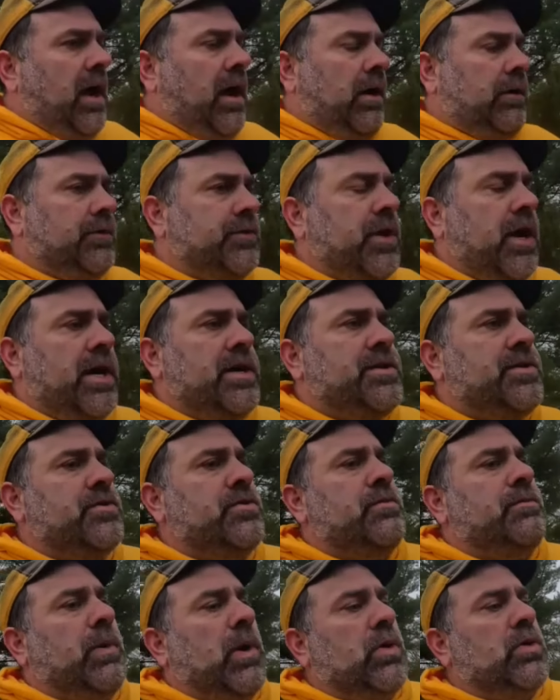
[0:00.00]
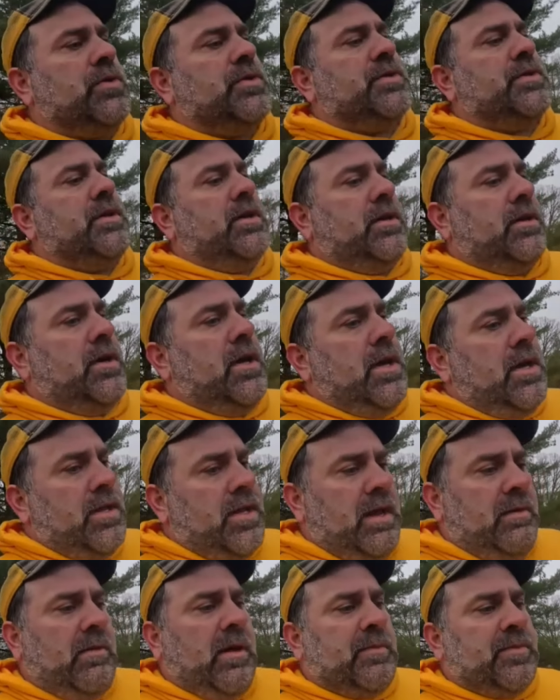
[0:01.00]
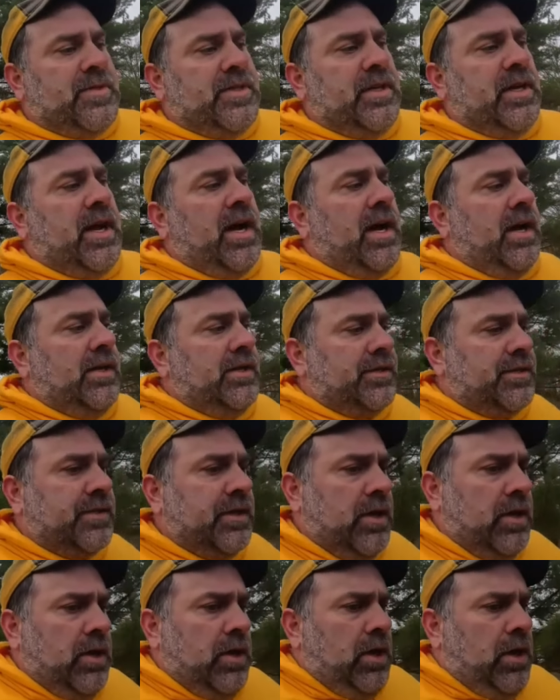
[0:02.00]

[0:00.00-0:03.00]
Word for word: I'll try to post uh, the MMCI's